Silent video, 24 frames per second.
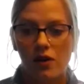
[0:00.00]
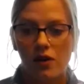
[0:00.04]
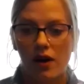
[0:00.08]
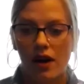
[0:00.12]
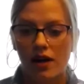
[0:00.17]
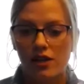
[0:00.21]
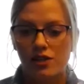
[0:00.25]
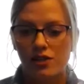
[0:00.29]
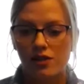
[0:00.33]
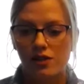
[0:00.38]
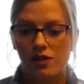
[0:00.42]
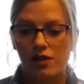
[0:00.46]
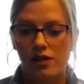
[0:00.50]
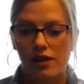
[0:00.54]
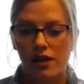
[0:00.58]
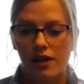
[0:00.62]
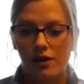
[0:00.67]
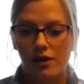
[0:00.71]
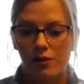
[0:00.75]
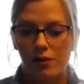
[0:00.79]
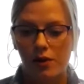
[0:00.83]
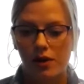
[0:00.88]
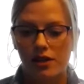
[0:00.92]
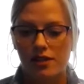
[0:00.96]
actually it
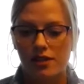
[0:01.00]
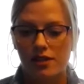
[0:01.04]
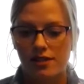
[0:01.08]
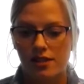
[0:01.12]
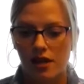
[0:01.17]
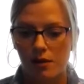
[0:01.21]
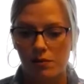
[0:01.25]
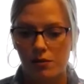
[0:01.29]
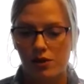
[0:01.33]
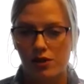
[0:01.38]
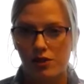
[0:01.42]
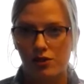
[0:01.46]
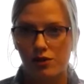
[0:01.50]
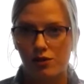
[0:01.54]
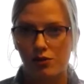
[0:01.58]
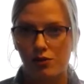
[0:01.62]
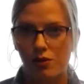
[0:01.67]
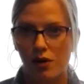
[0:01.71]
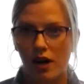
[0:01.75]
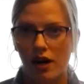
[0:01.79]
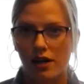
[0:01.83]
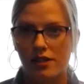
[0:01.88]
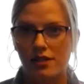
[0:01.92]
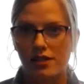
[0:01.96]
was someone who
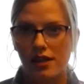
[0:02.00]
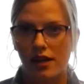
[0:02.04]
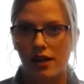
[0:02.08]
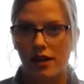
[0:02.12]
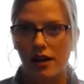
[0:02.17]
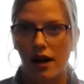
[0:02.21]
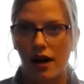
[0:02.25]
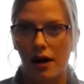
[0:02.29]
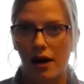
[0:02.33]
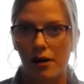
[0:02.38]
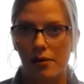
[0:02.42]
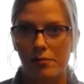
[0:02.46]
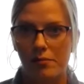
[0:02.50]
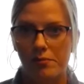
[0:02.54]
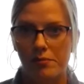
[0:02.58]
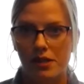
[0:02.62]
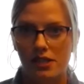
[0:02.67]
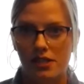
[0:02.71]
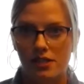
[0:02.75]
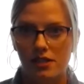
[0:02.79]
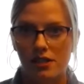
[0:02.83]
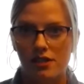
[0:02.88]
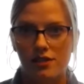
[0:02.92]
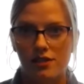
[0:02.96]
worked in our
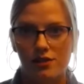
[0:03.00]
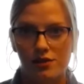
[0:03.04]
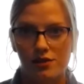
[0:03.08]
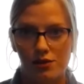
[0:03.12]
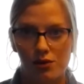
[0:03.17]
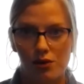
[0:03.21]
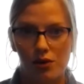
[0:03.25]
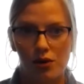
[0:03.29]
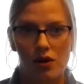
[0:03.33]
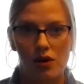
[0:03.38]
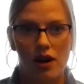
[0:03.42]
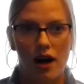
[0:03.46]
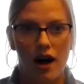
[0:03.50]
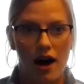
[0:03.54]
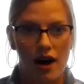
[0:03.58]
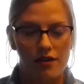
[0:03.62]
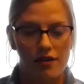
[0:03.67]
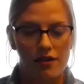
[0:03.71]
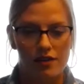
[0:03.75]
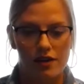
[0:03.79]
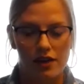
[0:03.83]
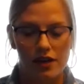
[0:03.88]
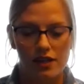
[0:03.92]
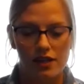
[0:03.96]
business school
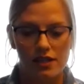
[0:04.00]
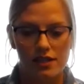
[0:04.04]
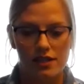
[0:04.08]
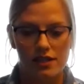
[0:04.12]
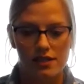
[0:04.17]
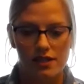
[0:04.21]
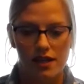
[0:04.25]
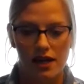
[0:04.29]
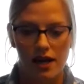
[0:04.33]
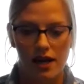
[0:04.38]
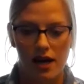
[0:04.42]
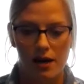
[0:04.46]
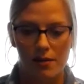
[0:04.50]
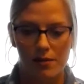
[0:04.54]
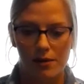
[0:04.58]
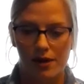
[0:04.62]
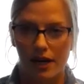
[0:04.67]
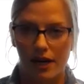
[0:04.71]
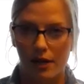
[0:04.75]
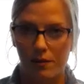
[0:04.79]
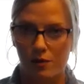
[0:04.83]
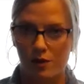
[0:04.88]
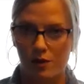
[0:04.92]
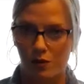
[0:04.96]
office. Her
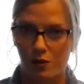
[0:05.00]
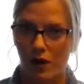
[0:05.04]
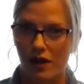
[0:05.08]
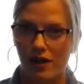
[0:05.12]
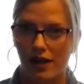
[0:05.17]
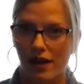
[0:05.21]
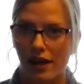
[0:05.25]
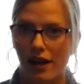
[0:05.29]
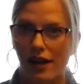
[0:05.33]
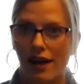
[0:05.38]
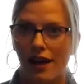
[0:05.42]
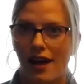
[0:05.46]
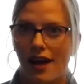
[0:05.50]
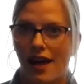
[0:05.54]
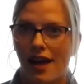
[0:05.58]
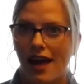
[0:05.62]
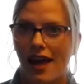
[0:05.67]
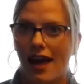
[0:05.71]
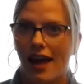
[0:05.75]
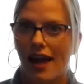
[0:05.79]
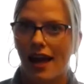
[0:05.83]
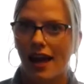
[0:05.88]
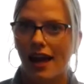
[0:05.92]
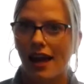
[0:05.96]
name was Wendy.
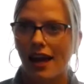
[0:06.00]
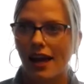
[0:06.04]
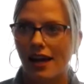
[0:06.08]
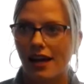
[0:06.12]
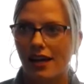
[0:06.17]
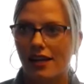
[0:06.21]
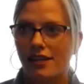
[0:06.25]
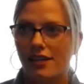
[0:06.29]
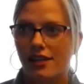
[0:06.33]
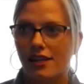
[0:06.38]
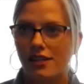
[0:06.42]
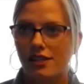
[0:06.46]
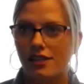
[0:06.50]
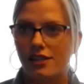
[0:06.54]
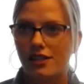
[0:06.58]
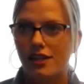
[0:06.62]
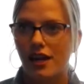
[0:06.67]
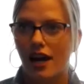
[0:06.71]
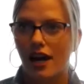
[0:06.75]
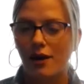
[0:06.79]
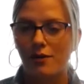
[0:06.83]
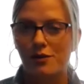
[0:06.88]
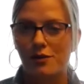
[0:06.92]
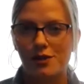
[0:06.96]
And
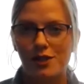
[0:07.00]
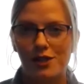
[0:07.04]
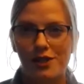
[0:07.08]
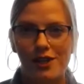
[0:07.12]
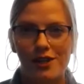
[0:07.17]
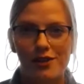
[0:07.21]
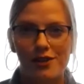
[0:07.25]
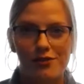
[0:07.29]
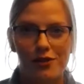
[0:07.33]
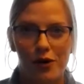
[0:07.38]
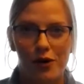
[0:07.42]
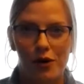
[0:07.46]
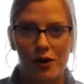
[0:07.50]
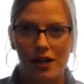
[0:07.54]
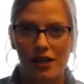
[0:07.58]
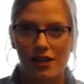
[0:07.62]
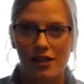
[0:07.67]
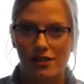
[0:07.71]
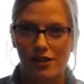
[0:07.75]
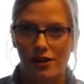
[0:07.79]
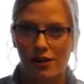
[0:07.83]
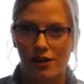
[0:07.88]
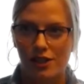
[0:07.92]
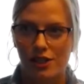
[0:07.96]
I was looking for an
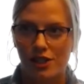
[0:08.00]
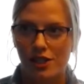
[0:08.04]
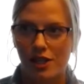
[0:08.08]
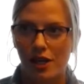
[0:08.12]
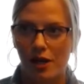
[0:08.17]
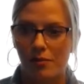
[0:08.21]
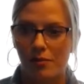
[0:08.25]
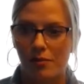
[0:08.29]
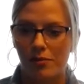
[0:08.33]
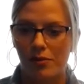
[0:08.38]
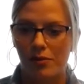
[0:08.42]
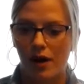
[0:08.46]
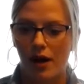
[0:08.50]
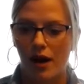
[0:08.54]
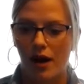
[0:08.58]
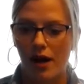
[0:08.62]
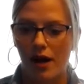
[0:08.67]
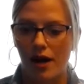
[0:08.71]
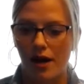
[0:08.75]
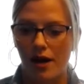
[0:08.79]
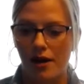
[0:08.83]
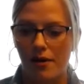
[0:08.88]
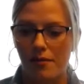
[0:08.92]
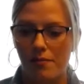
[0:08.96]
internship
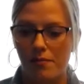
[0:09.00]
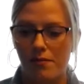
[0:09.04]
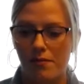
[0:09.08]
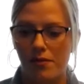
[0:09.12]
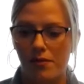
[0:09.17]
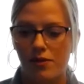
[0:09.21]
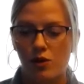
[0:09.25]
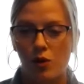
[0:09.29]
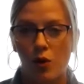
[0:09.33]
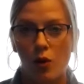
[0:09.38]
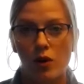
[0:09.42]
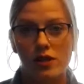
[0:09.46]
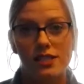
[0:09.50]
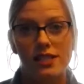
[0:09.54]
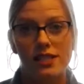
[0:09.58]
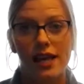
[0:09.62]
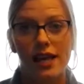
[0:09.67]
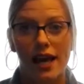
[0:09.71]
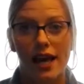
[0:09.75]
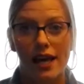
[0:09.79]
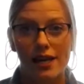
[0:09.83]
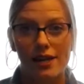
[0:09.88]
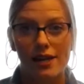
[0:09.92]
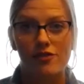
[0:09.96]
towards the
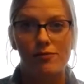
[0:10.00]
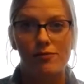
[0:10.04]
end of